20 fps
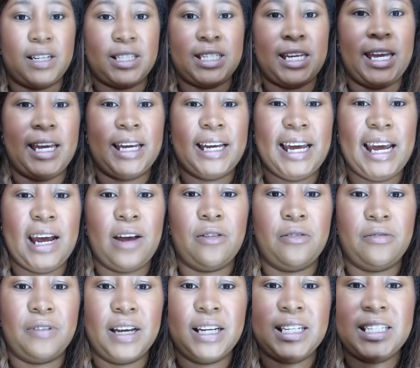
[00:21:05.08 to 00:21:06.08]
if I take care
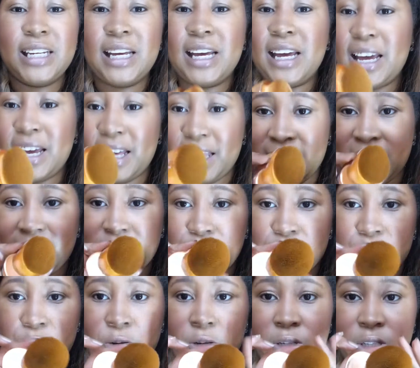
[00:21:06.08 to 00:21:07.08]
of it. This
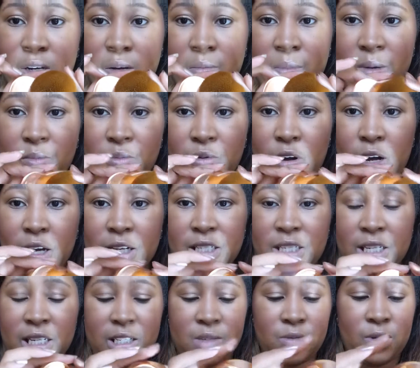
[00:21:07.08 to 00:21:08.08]
was also a bit
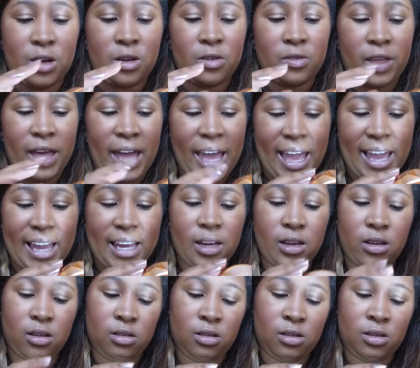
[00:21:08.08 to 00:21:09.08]
pricey as well, the
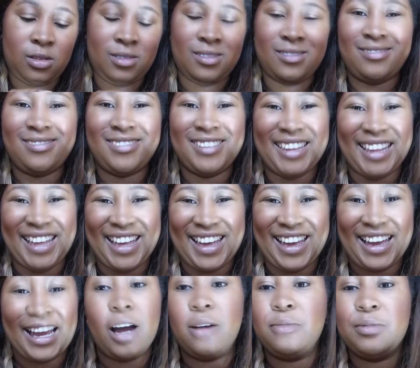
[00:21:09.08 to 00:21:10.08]
egg.
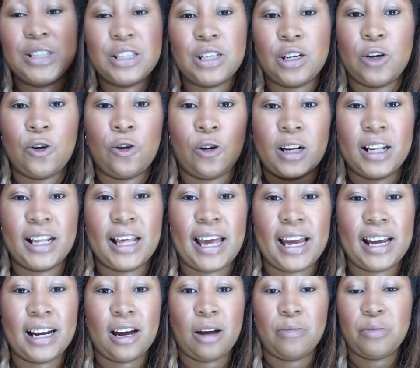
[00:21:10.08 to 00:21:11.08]
I'm just going to call it the
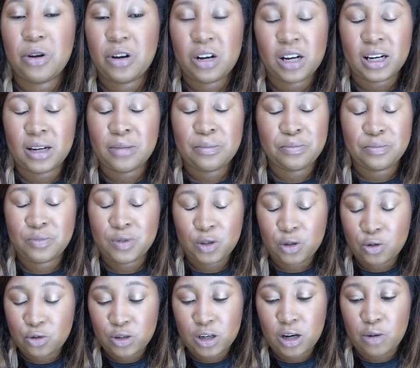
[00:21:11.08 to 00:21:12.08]
egg now, I'm not going to
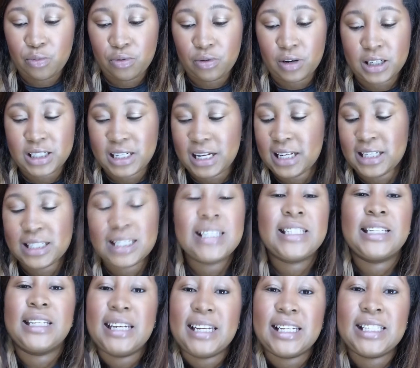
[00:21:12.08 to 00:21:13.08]
call no
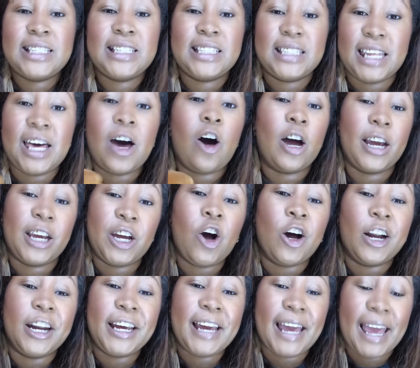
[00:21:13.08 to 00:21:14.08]
pretense. It's the
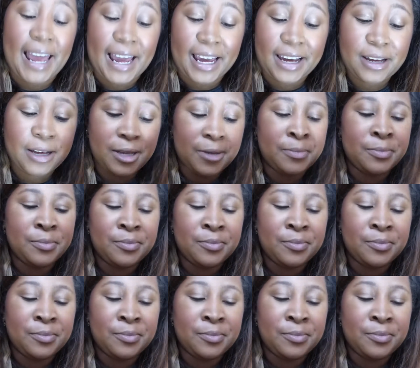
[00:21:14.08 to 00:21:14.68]
iconic egg